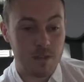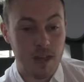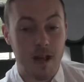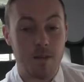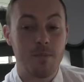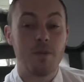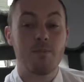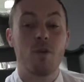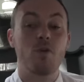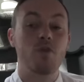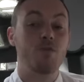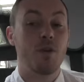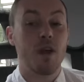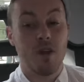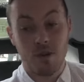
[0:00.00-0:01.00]
album I'm
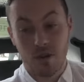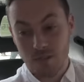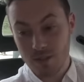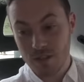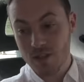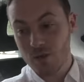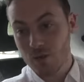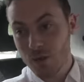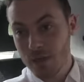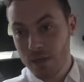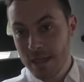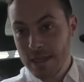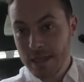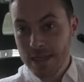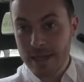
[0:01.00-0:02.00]
most proud of is this one.
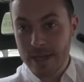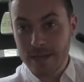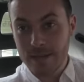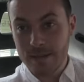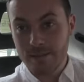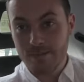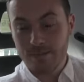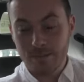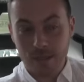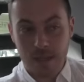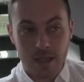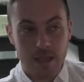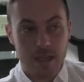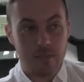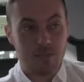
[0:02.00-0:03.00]

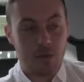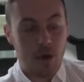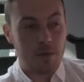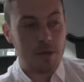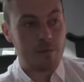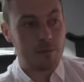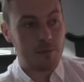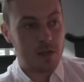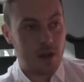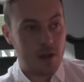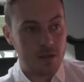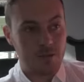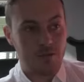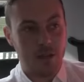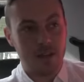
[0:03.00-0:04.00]
Probably
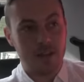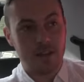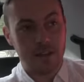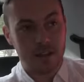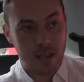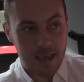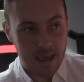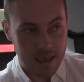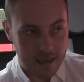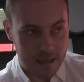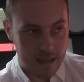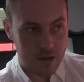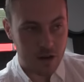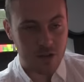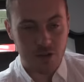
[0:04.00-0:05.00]
because I've written
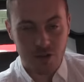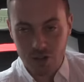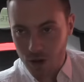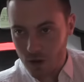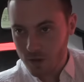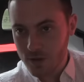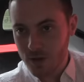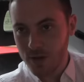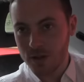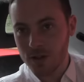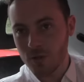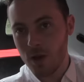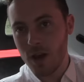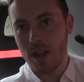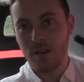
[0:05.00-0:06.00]
a lot of the songs on it
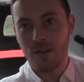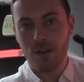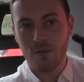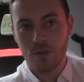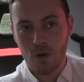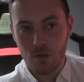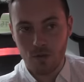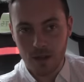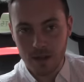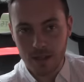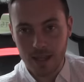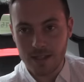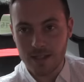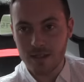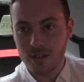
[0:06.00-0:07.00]
as well. I've co-written
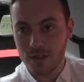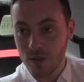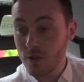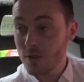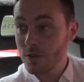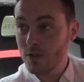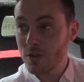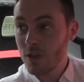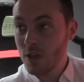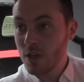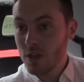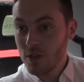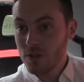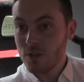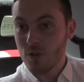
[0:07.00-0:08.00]
8 of the songs,
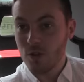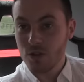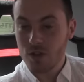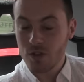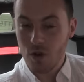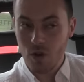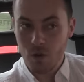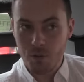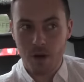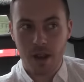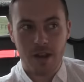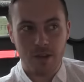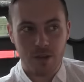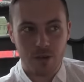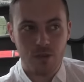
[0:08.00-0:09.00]
so it's all
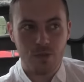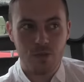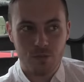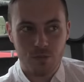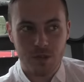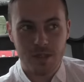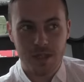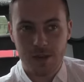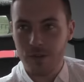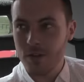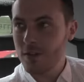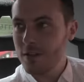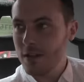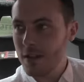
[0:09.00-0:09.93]
brand new material.